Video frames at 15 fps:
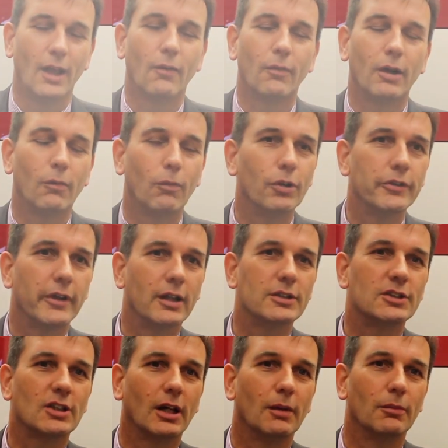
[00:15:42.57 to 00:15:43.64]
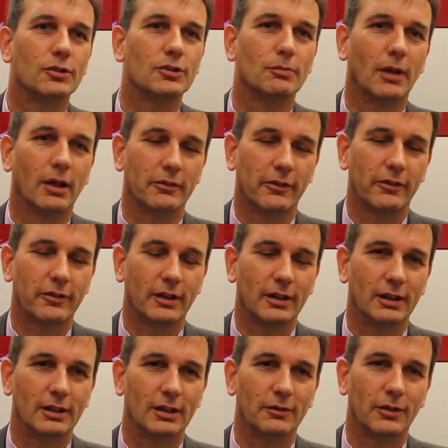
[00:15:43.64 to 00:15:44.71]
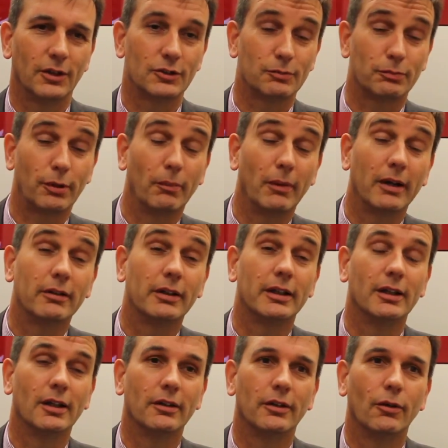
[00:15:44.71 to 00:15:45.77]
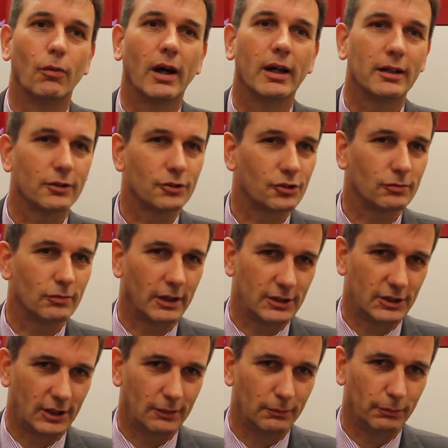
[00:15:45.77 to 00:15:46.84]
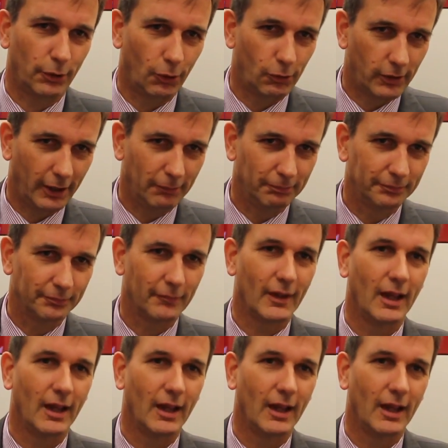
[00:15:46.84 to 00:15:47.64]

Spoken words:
Well, World Alzheimer's Month is primarily an awareness-raising program.